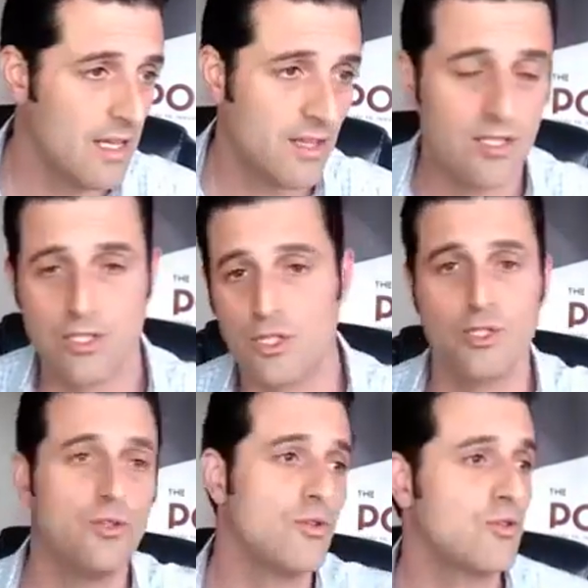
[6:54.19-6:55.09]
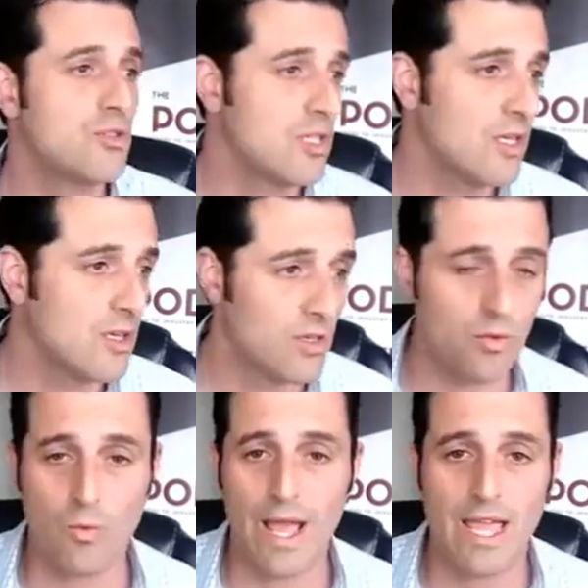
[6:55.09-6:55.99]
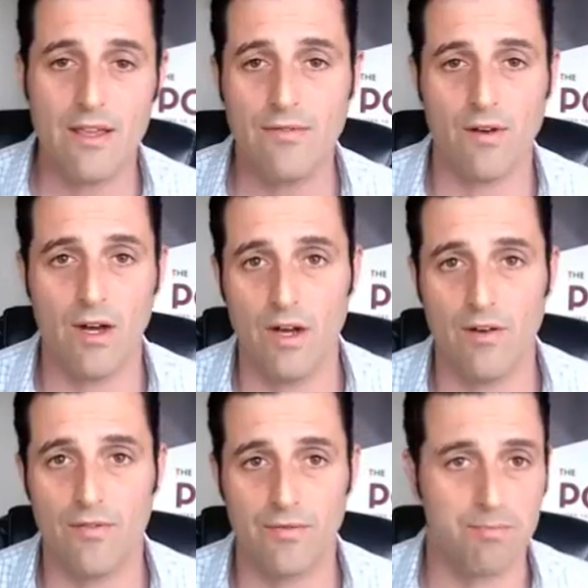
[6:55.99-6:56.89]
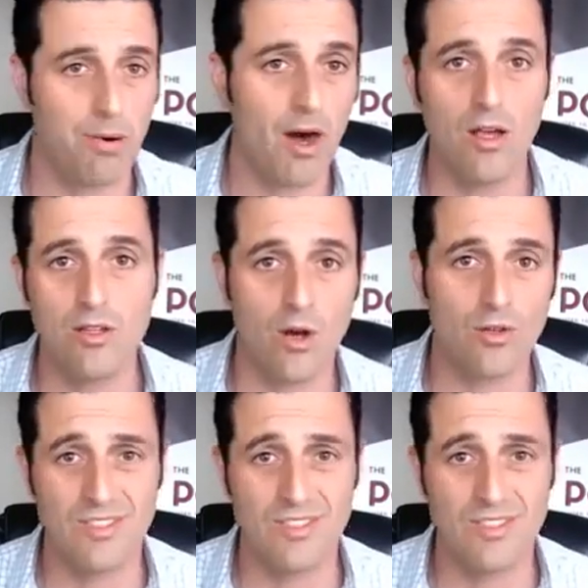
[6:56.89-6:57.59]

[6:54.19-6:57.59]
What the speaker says: this huge wave of pawn loans,